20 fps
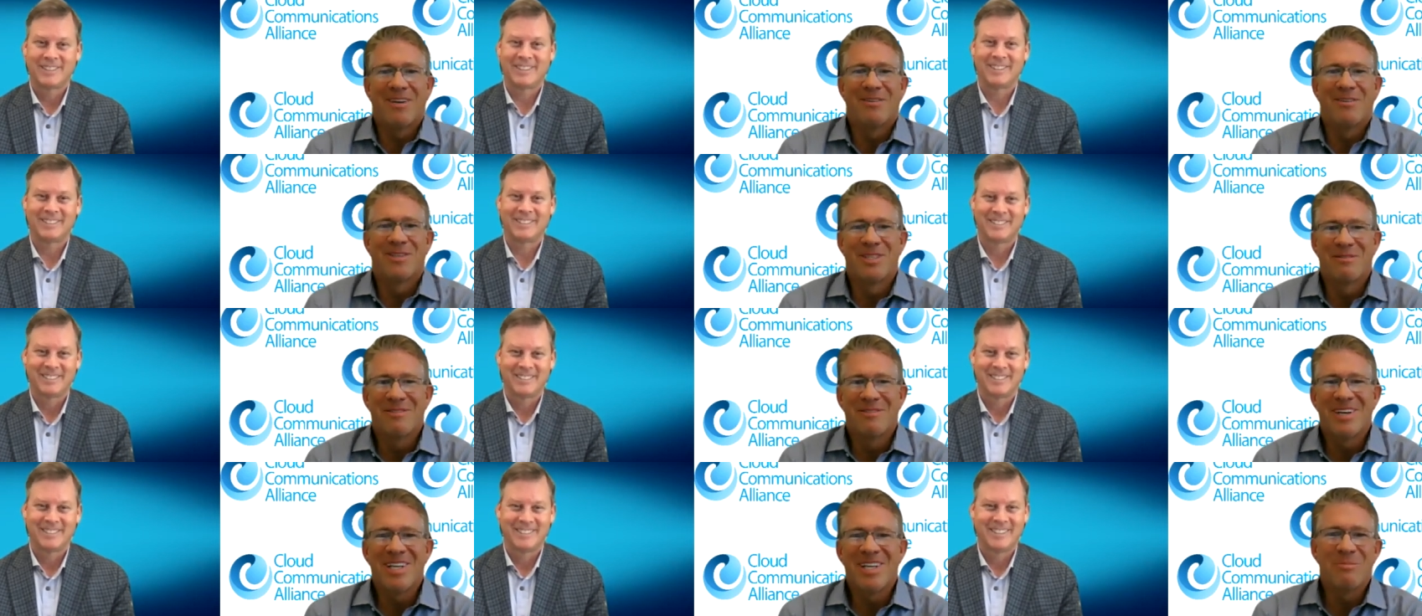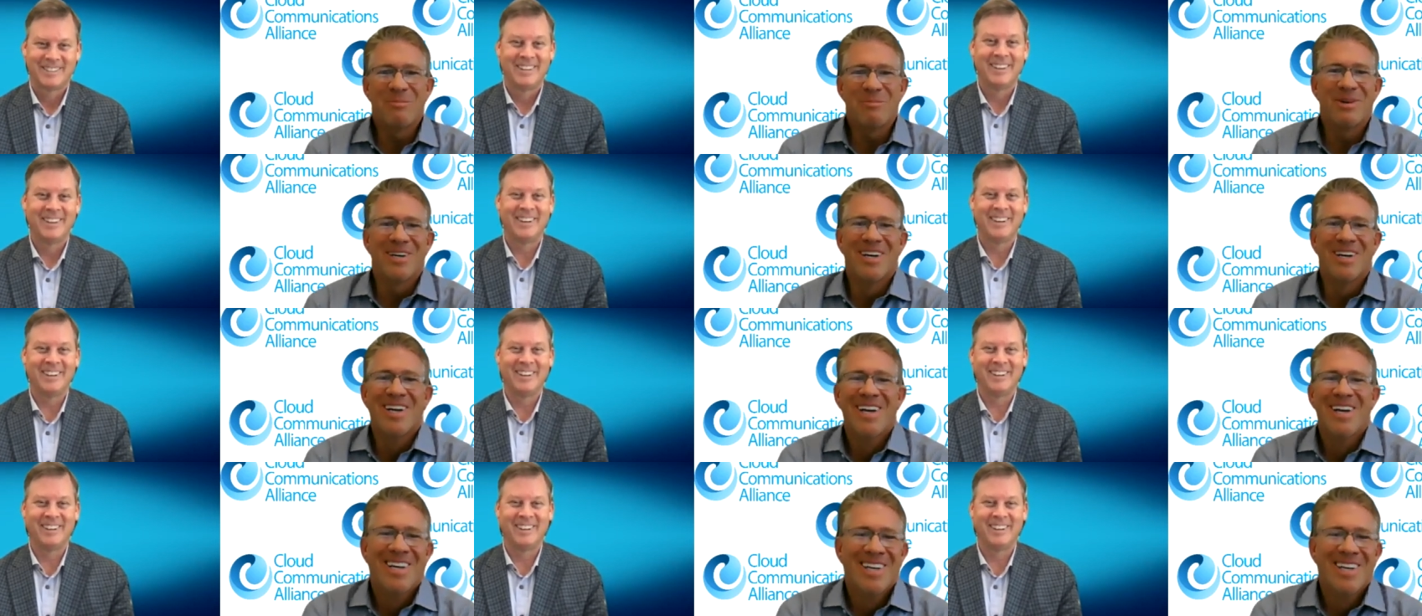Speaker 1: it was available.
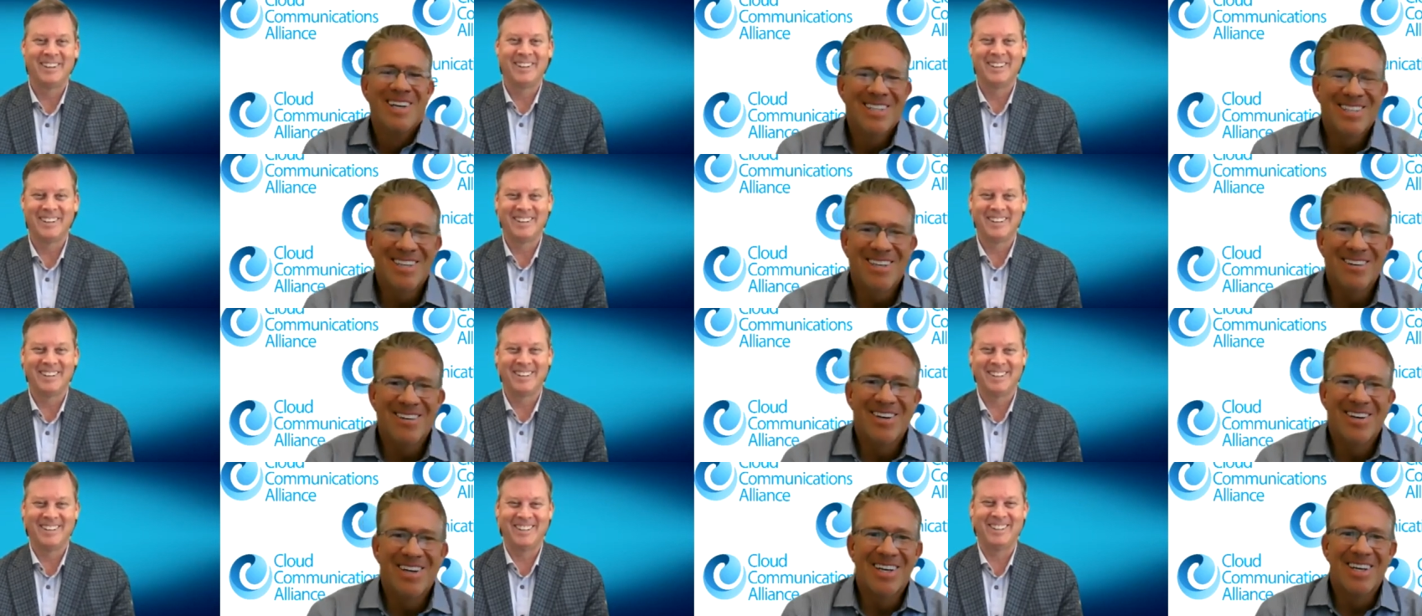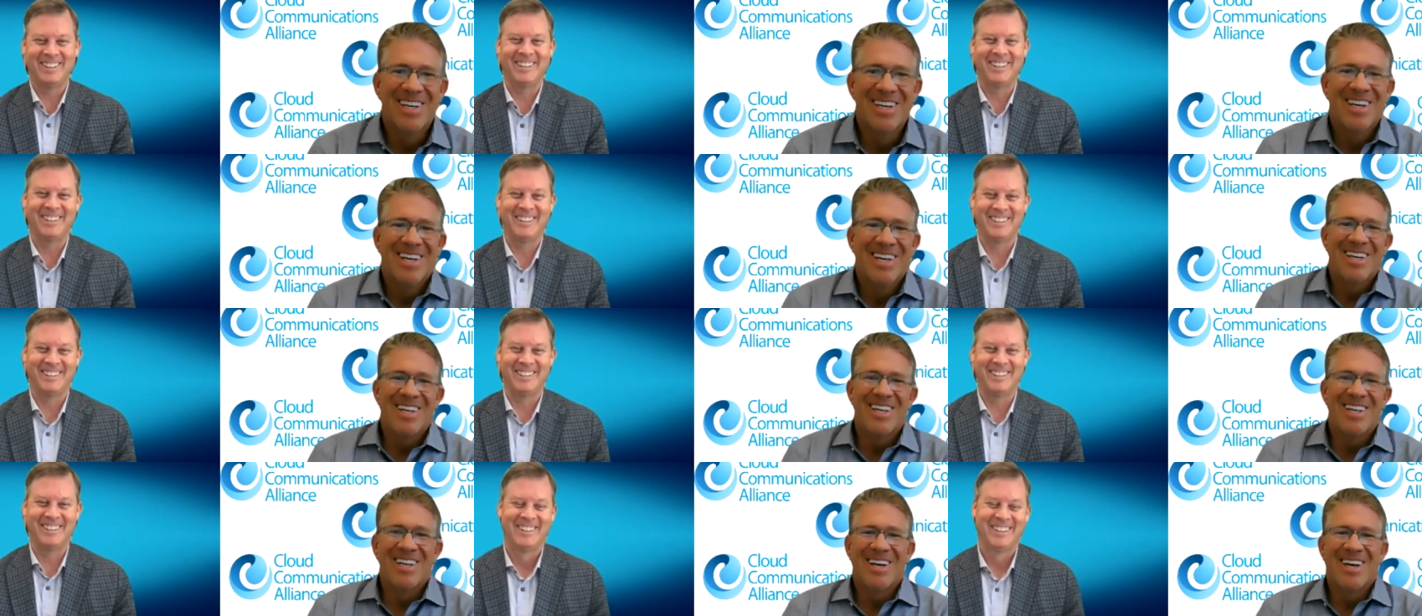So
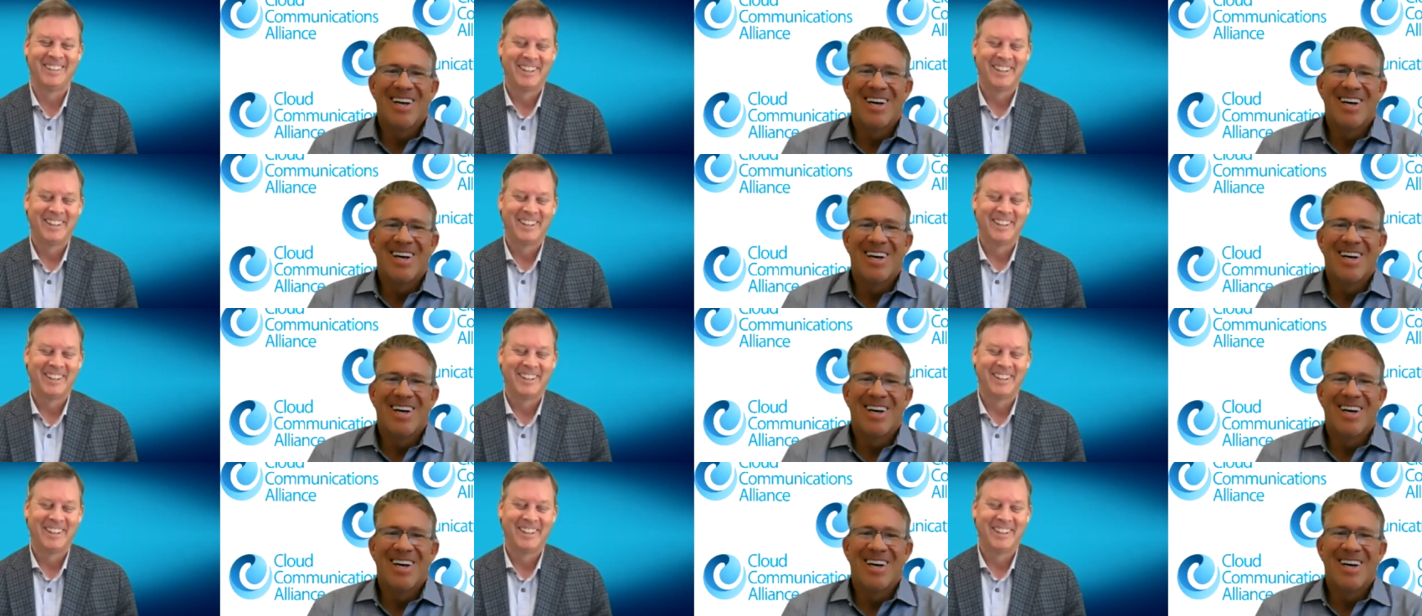uh,